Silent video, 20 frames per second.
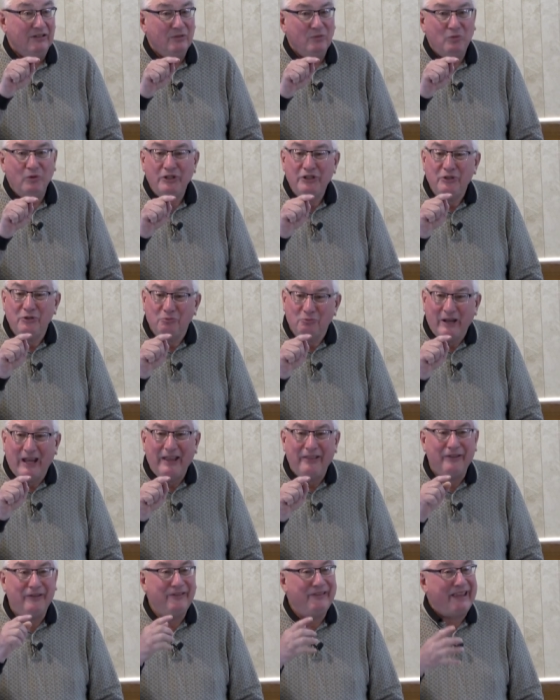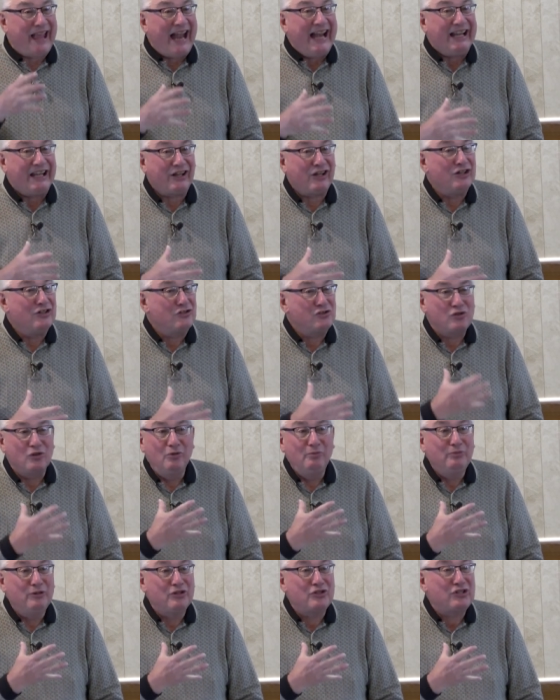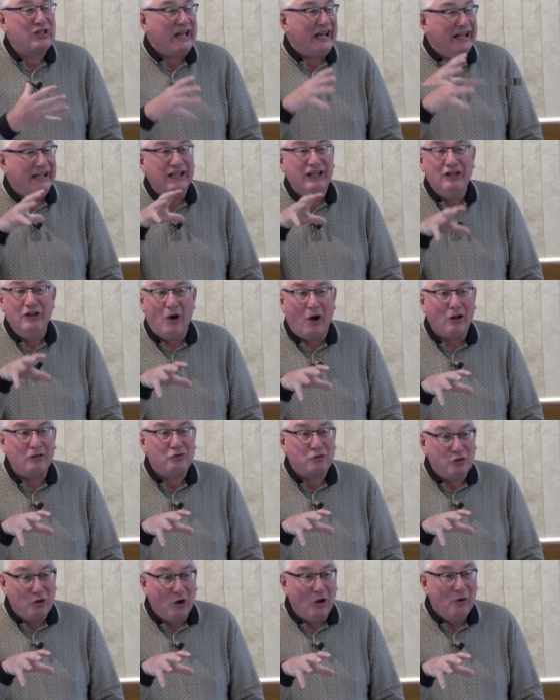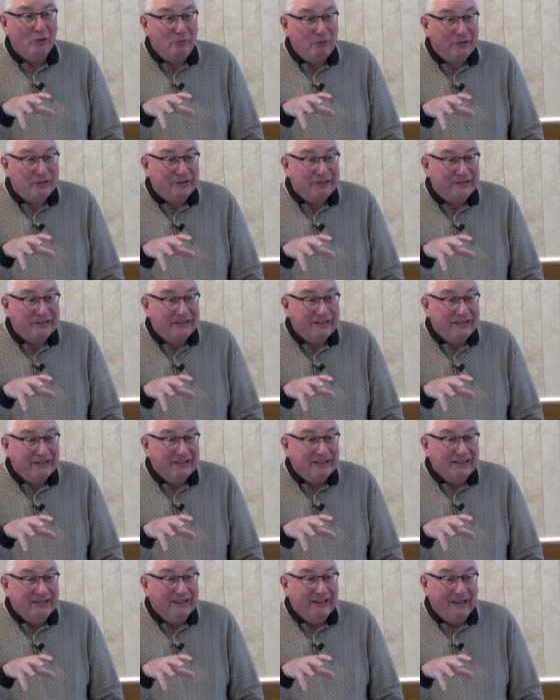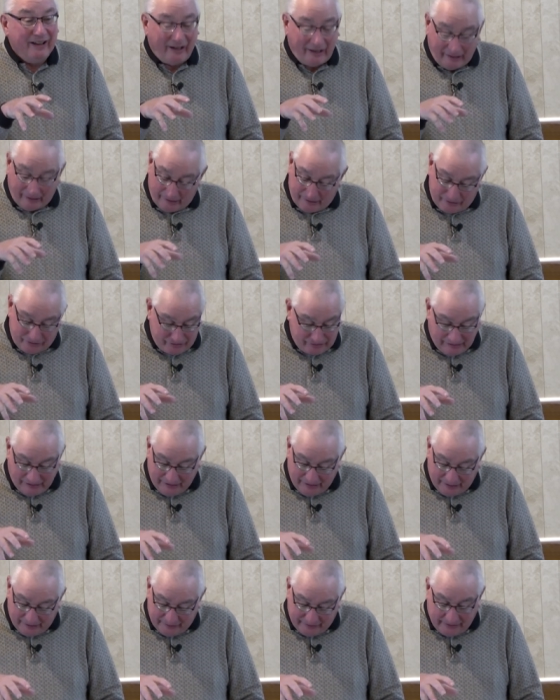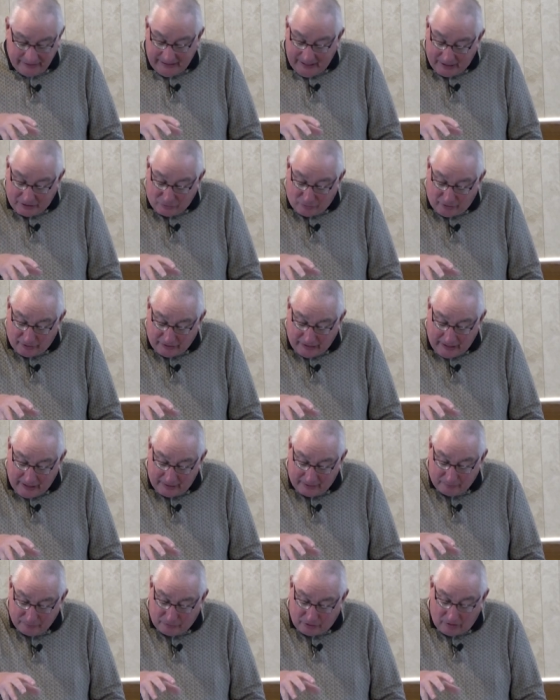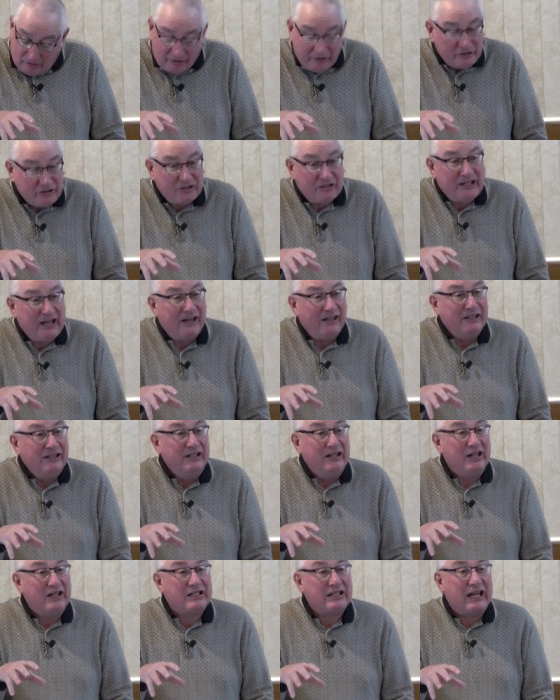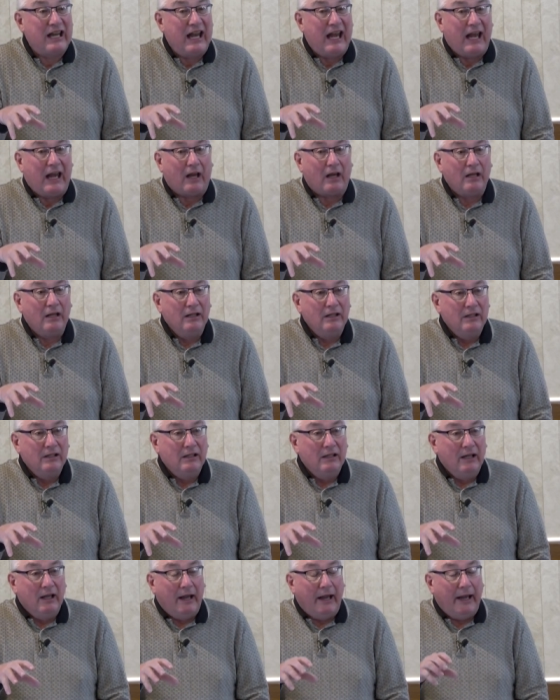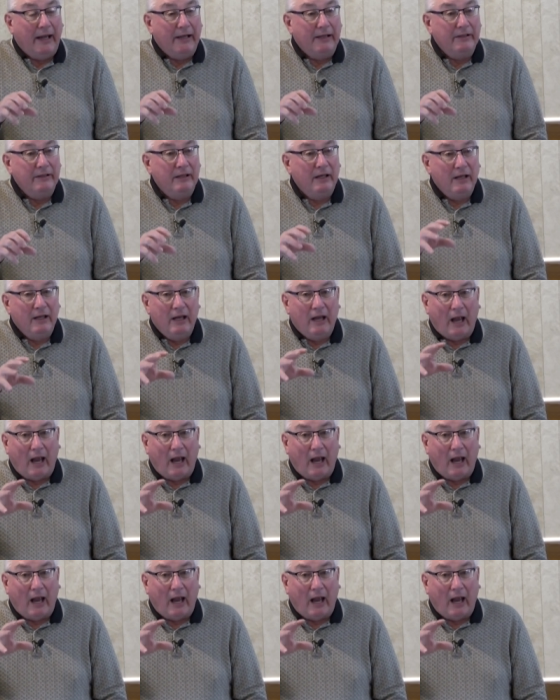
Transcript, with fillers: Wouldn't you rather that it consumed the sin and not you? right. Uh, I, I think that's what Adam Clarke's telling us here. And,